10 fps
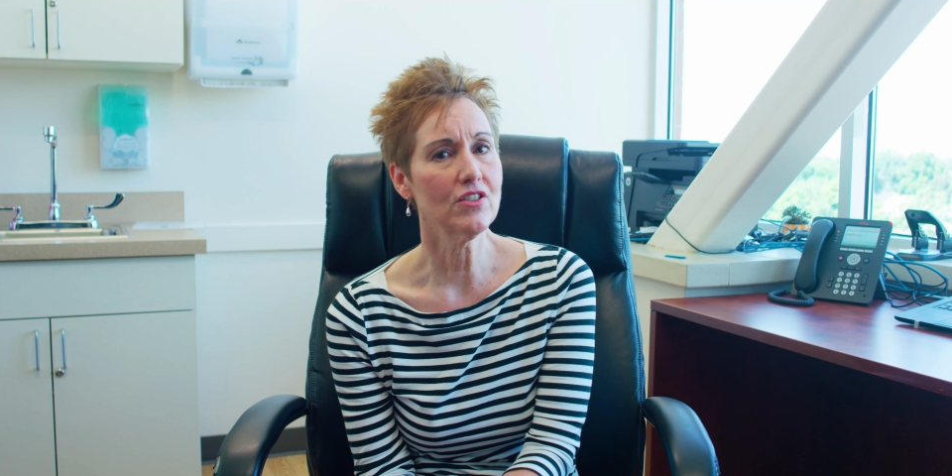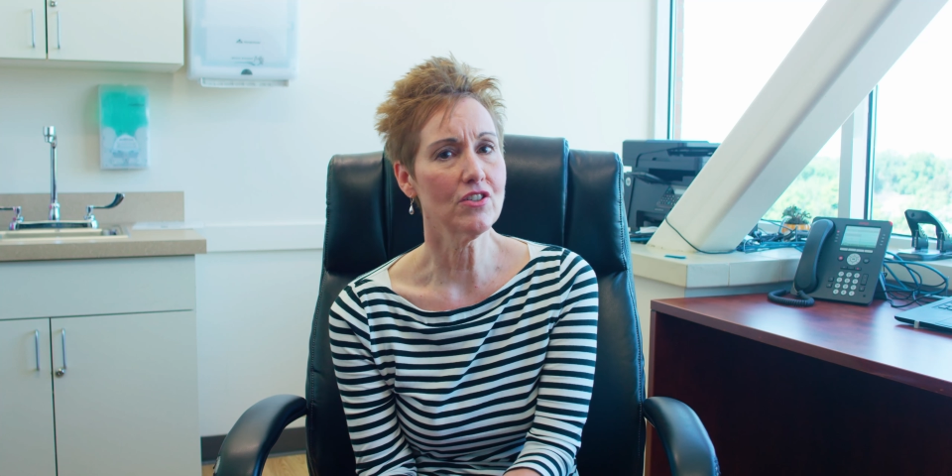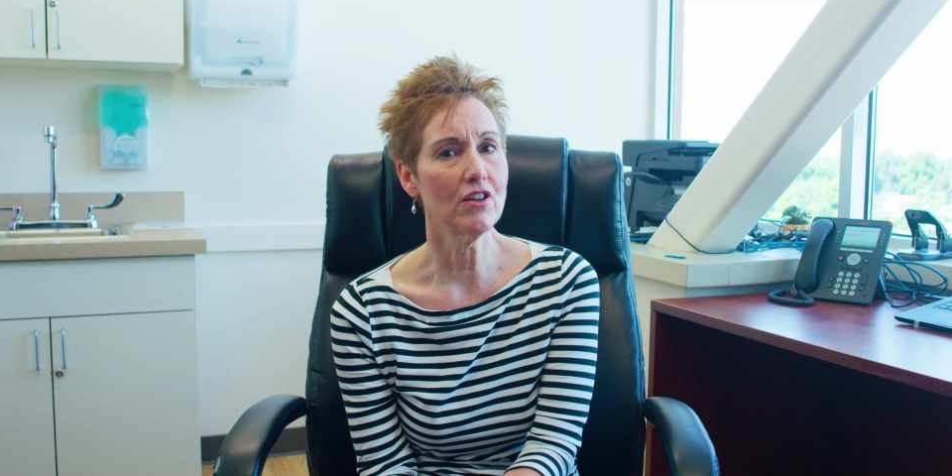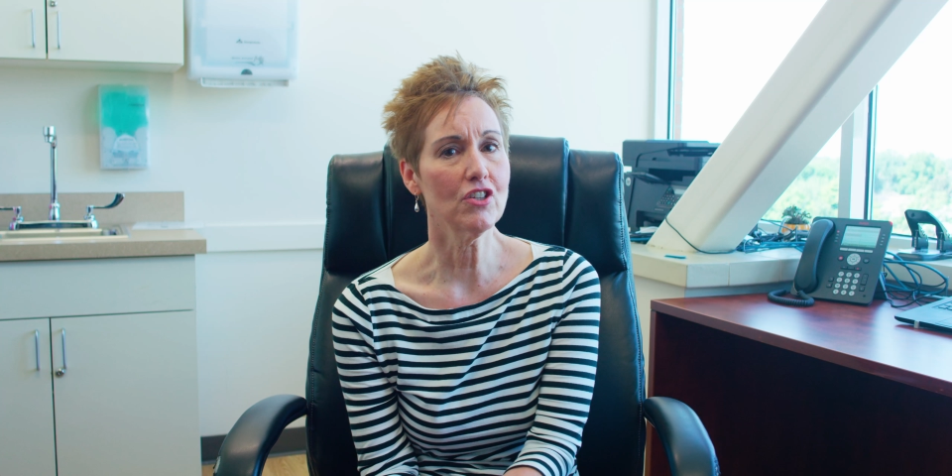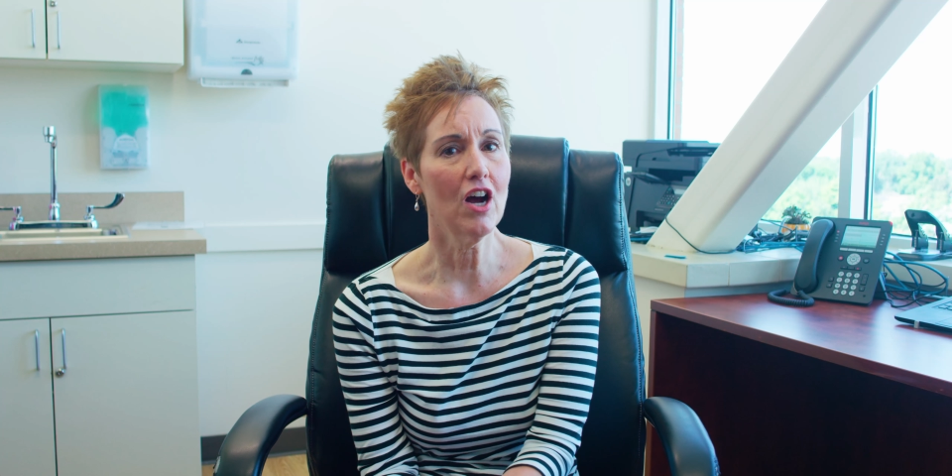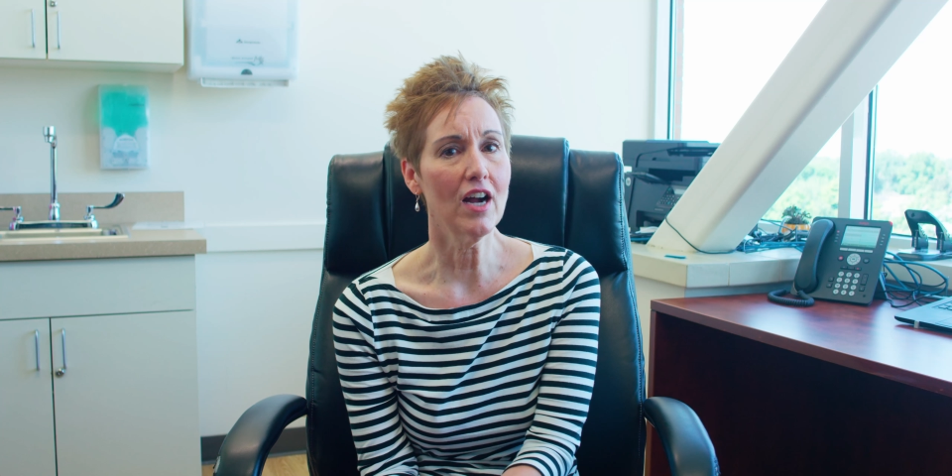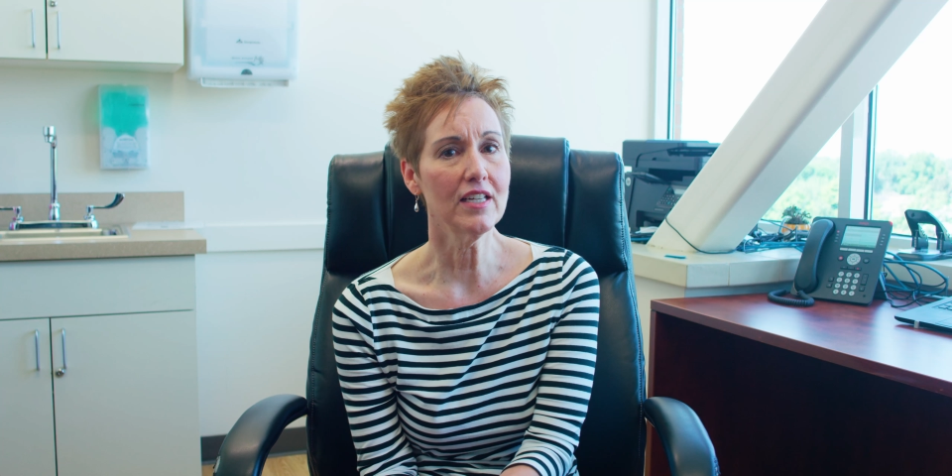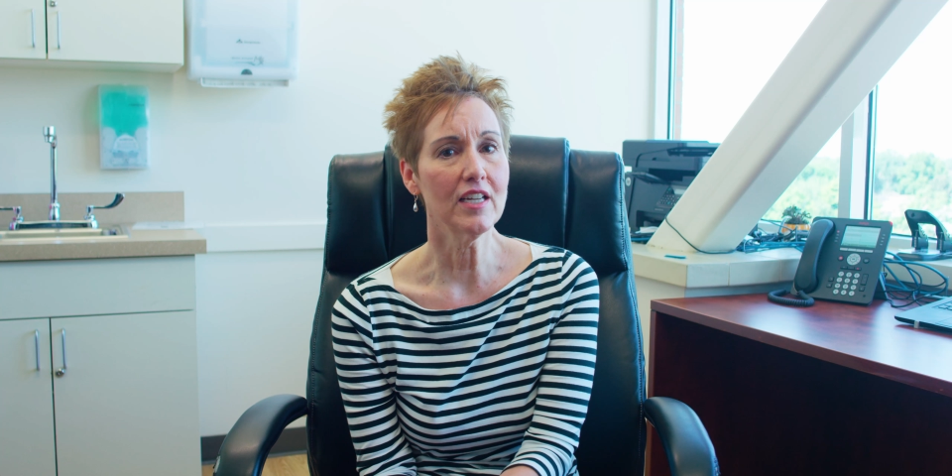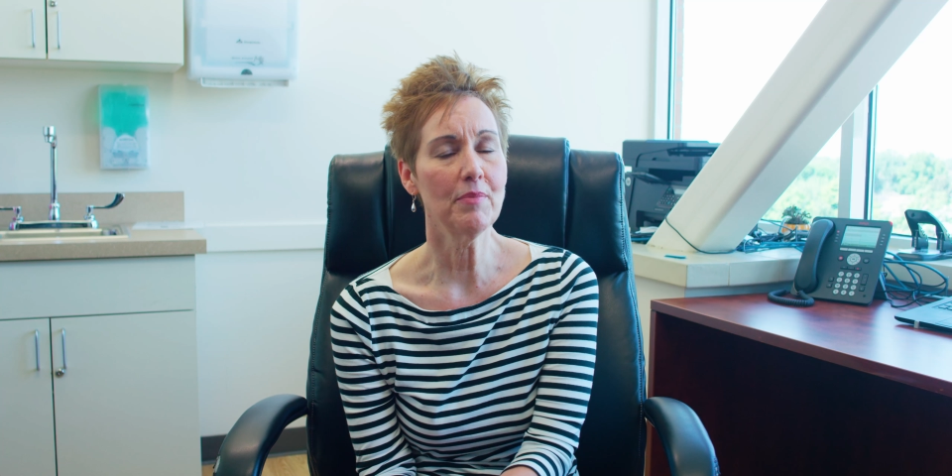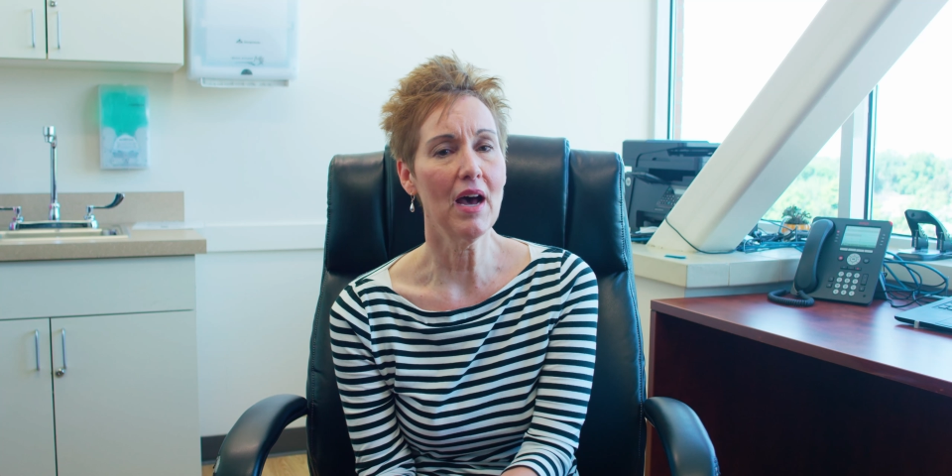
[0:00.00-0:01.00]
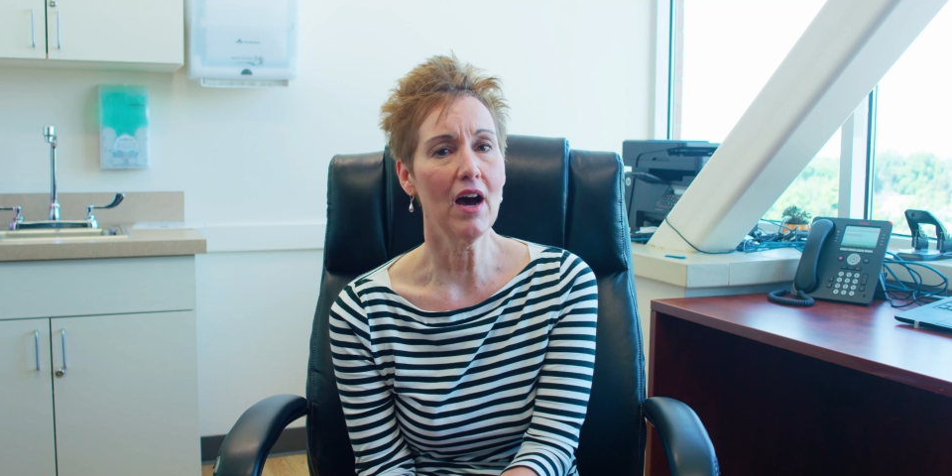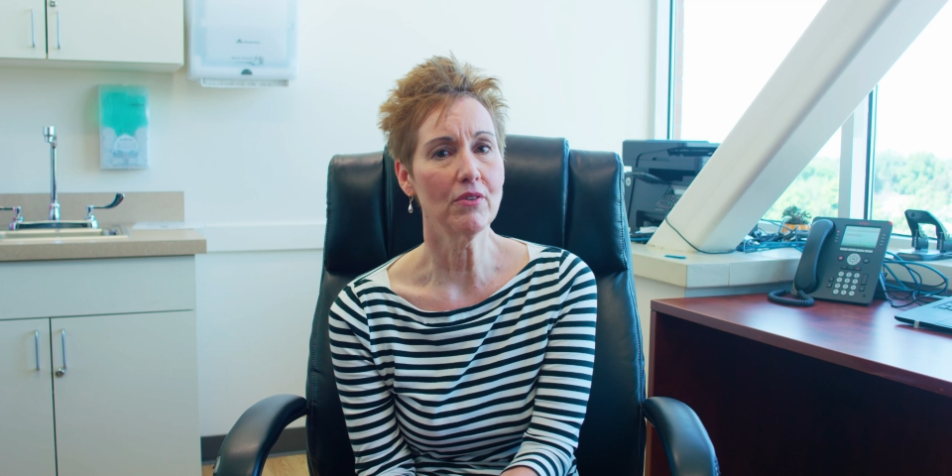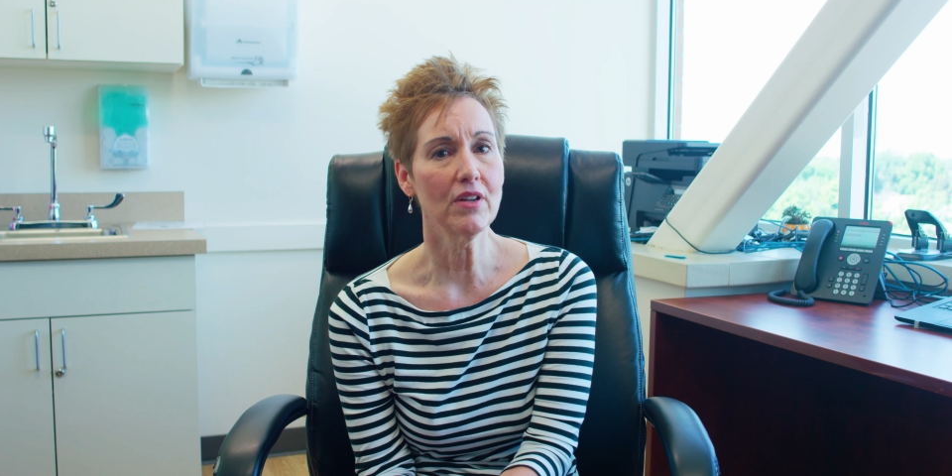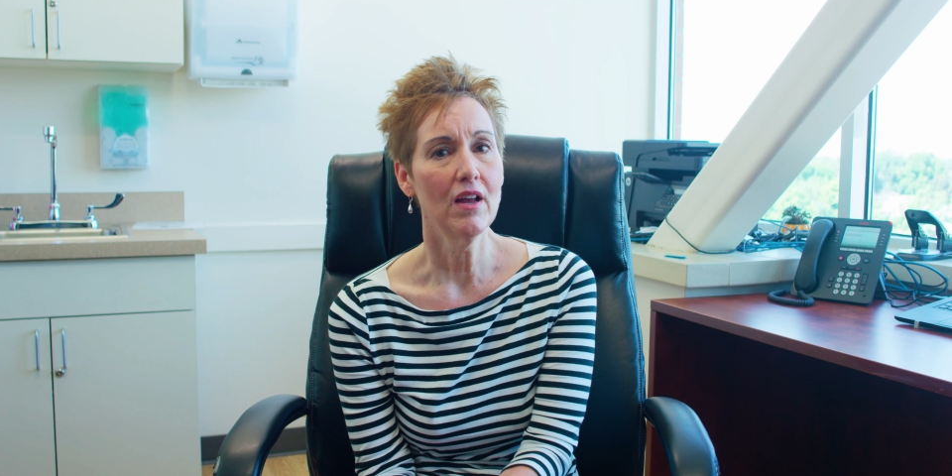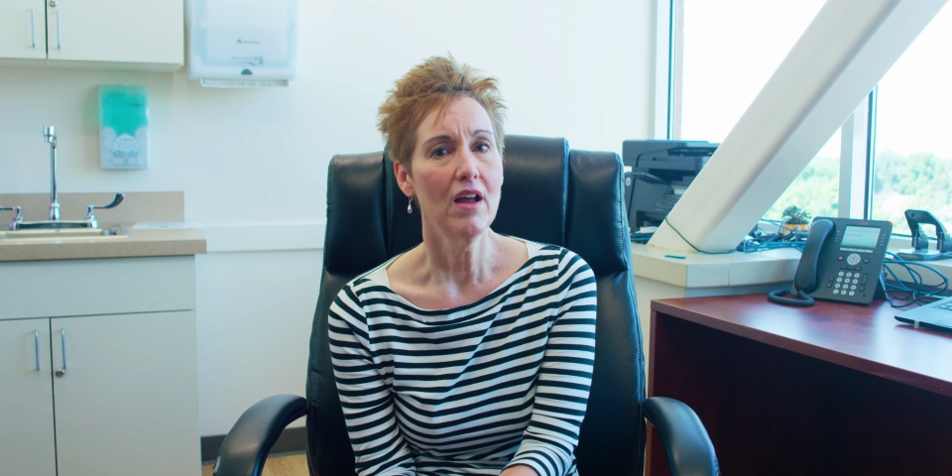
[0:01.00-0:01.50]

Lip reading: start talking about